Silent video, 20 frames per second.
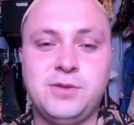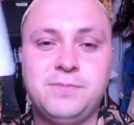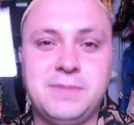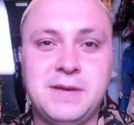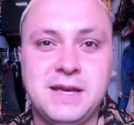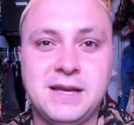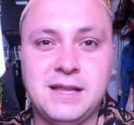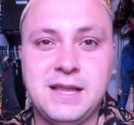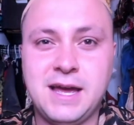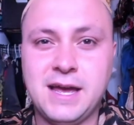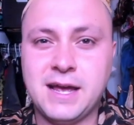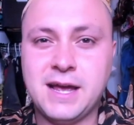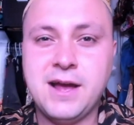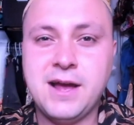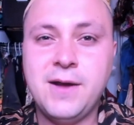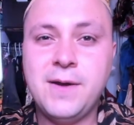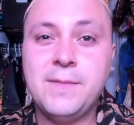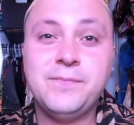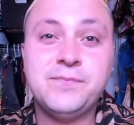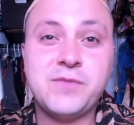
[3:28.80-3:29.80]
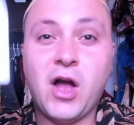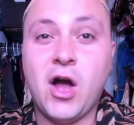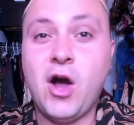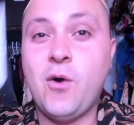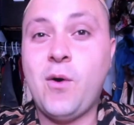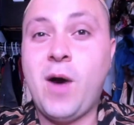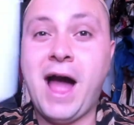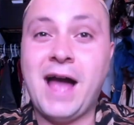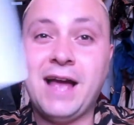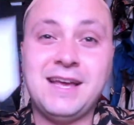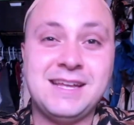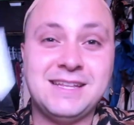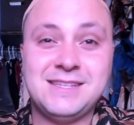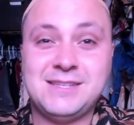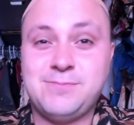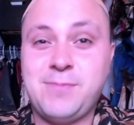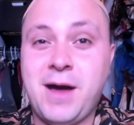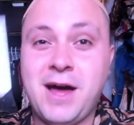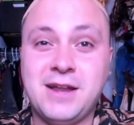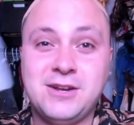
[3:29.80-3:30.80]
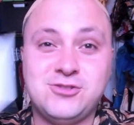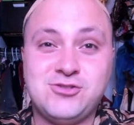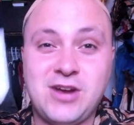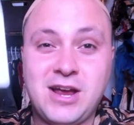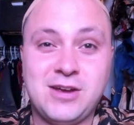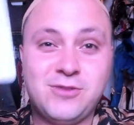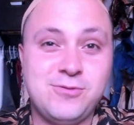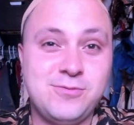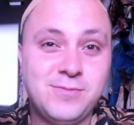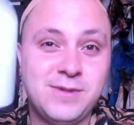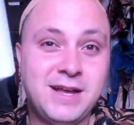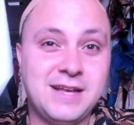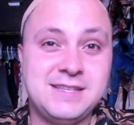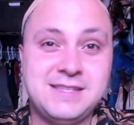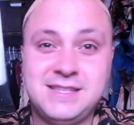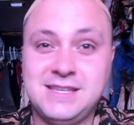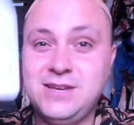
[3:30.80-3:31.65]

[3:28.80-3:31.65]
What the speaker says: being like, oh, I can spot a drag queen when I see